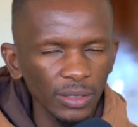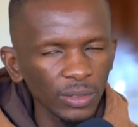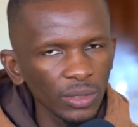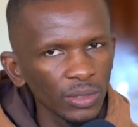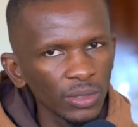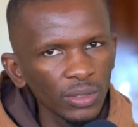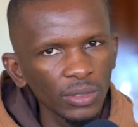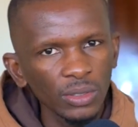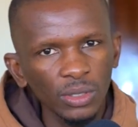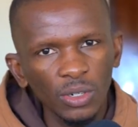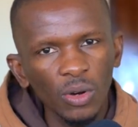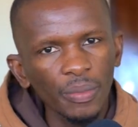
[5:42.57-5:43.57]

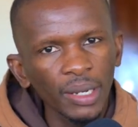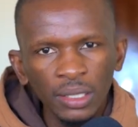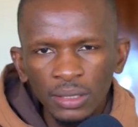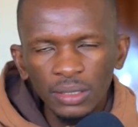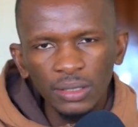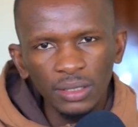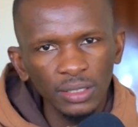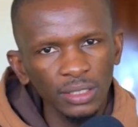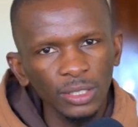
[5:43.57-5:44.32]
comment,